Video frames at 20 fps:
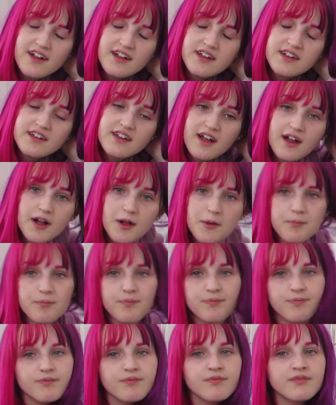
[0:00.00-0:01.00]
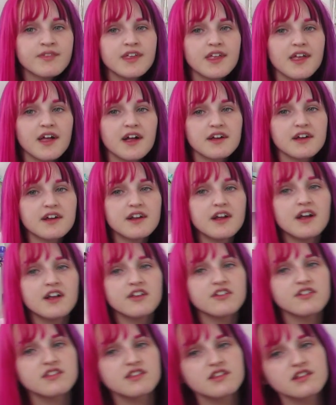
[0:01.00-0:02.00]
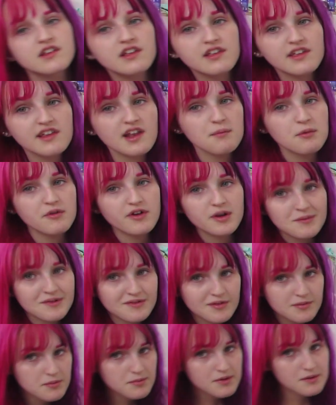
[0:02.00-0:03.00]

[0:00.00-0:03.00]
And yeah, I'm going to just clean up around my room a